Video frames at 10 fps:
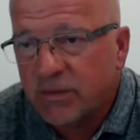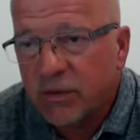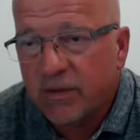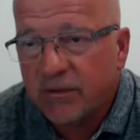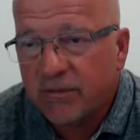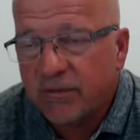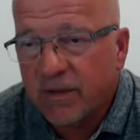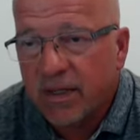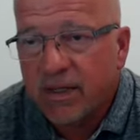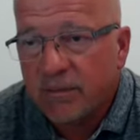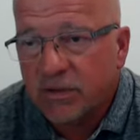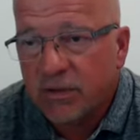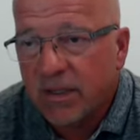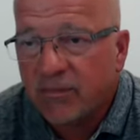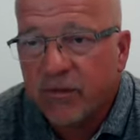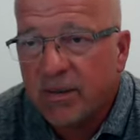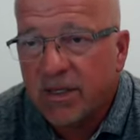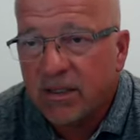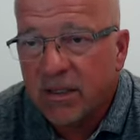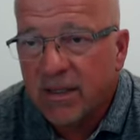sort of income stream from
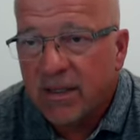it.